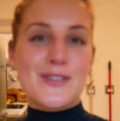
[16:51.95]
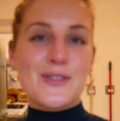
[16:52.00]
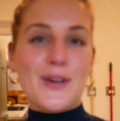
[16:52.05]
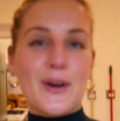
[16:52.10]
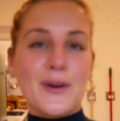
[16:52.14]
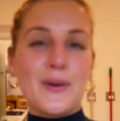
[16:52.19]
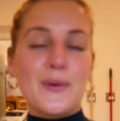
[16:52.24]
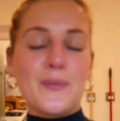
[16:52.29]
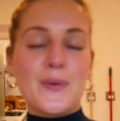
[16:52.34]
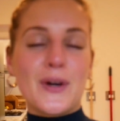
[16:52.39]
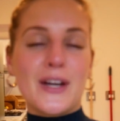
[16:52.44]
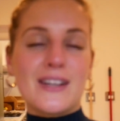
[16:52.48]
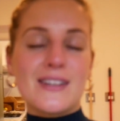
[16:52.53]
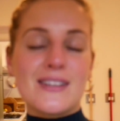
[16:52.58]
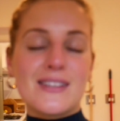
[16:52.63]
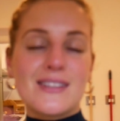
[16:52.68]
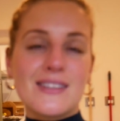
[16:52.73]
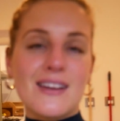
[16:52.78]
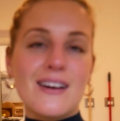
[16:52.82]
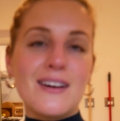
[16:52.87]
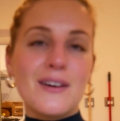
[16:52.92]
So we're
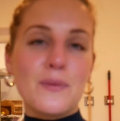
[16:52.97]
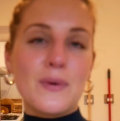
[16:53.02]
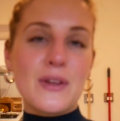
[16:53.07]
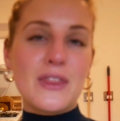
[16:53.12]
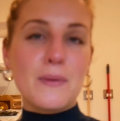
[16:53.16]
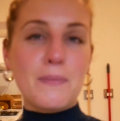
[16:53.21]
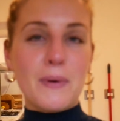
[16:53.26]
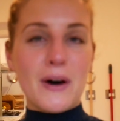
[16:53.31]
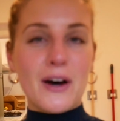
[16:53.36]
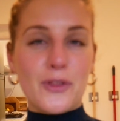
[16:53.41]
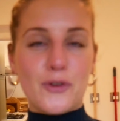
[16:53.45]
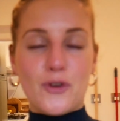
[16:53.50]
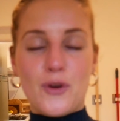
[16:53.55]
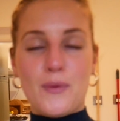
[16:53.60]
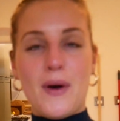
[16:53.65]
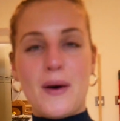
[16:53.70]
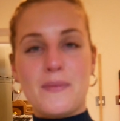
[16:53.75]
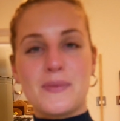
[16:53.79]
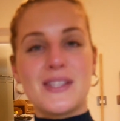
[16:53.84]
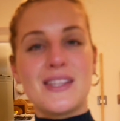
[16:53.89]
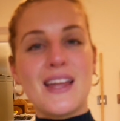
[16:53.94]
gonna start with the bathroom
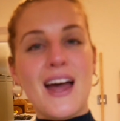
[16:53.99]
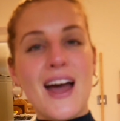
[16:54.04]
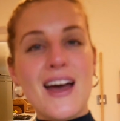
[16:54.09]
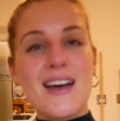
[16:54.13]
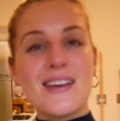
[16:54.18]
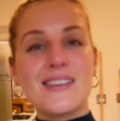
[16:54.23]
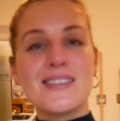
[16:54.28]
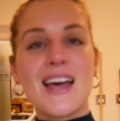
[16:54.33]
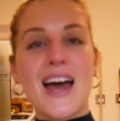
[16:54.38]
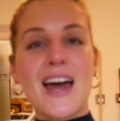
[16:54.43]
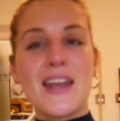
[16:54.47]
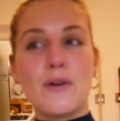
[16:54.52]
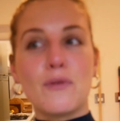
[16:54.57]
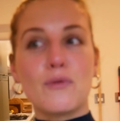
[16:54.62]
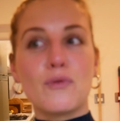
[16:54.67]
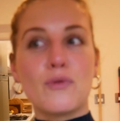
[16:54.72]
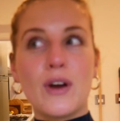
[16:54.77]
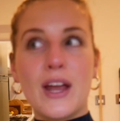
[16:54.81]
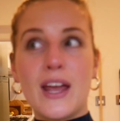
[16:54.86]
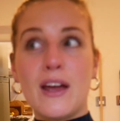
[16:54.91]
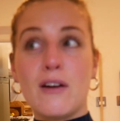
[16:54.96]
upstairs and
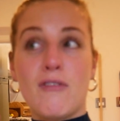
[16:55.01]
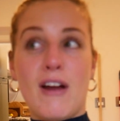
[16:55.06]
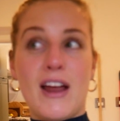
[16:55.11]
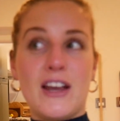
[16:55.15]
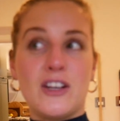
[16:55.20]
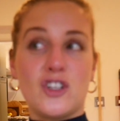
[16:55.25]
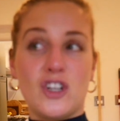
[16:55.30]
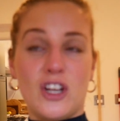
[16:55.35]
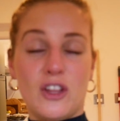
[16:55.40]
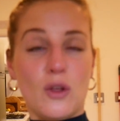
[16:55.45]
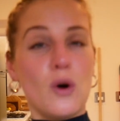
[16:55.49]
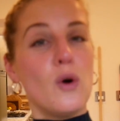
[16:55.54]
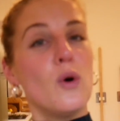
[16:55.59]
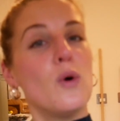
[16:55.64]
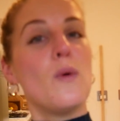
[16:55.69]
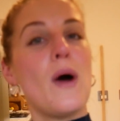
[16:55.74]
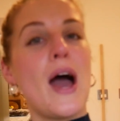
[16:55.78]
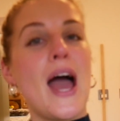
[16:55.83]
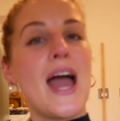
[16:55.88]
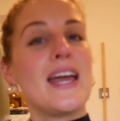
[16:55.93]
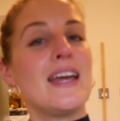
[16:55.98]
rearranging the
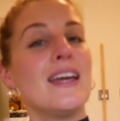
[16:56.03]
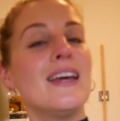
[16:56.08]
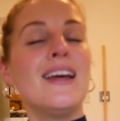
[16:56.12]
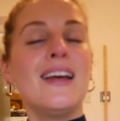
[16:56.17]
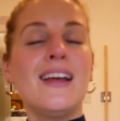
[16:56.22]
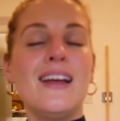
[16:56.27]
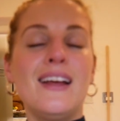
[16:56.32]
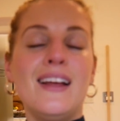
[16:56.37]
hallway.